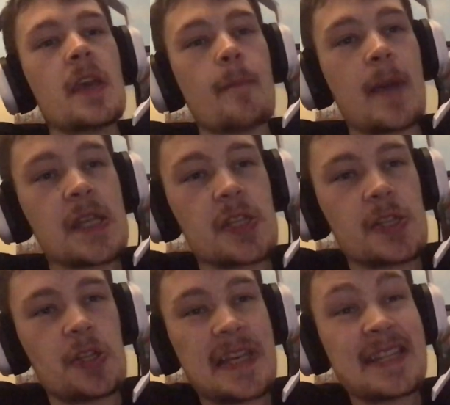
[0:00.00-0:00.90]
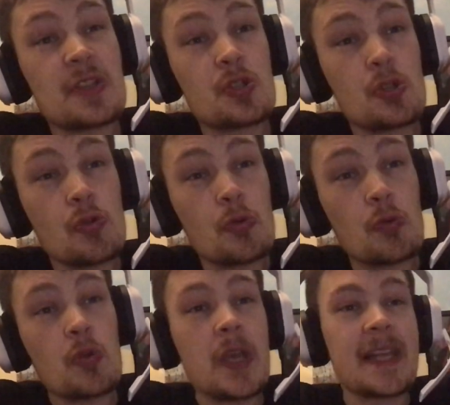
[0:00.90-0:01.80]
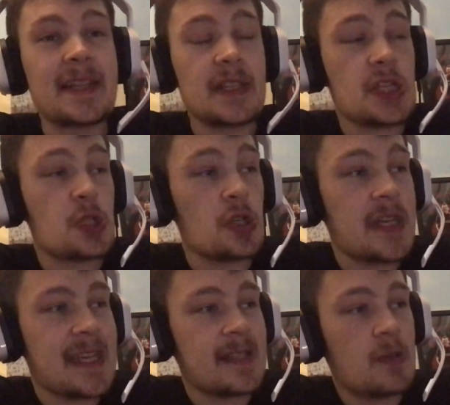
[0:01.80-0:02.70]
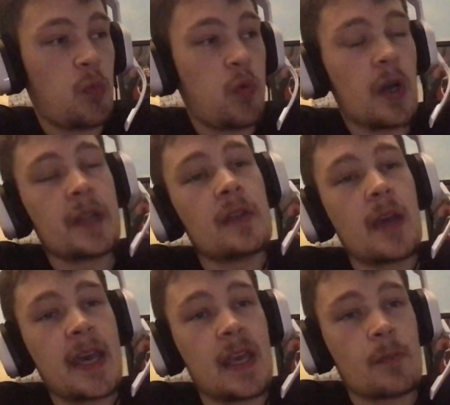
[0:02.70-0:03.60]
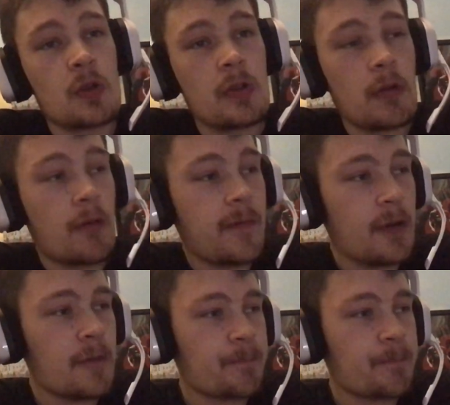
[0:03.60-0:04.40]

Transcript: Manchester United 2, Leeds United 1, I am going to go for.